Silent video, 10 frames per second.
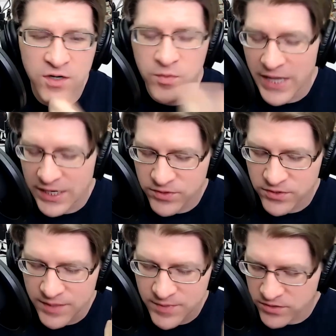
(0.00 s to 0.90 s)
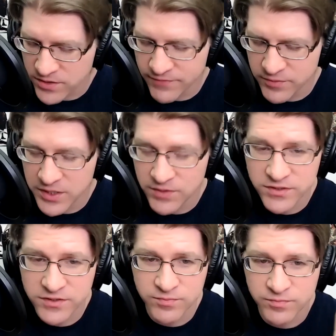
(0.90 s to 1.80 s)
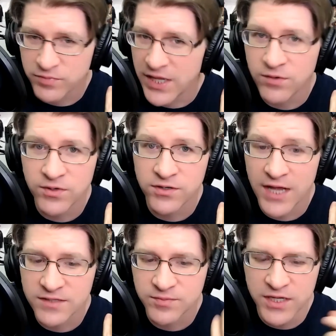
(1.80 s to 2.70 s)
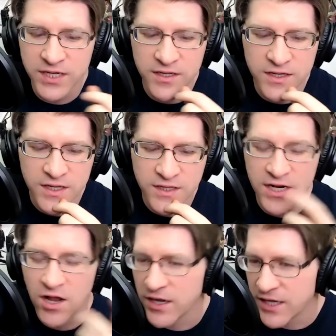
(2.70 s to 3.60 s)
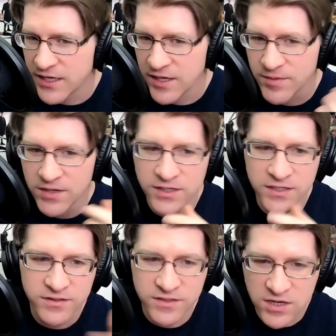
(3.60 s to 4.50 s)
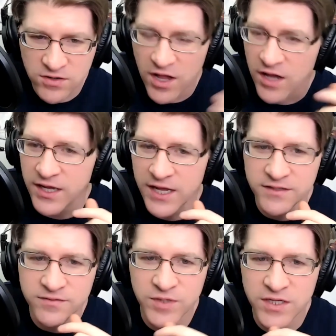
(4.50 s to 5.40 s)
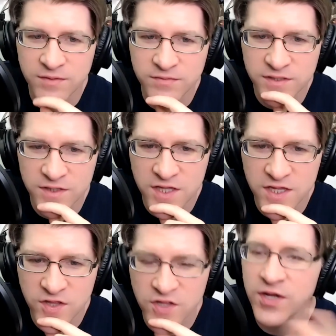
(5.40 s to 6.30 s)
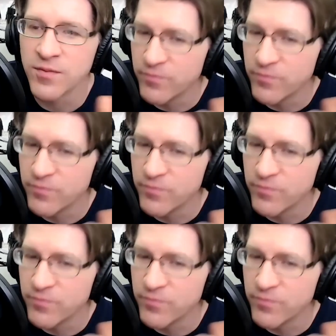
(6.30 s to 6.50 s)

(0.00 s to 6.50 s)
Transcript: Black Widow came out and everybody was Black Widow cosplaying. Then Hawkeye came out, and Hawkeye becomes the thing.